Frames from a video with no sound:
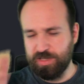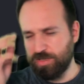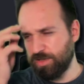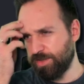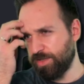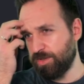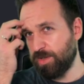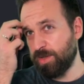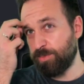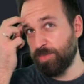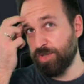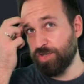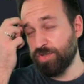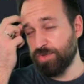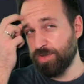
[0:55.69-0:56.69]
although I'm
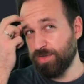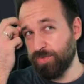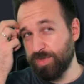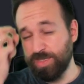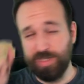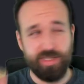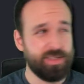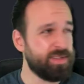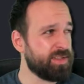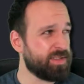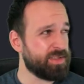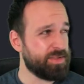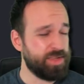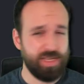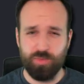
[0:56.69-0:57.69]
not sure if the
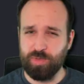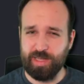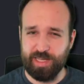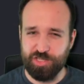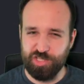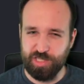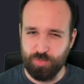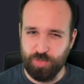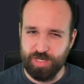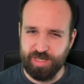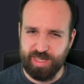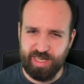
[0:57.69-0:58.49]
thing will actually work.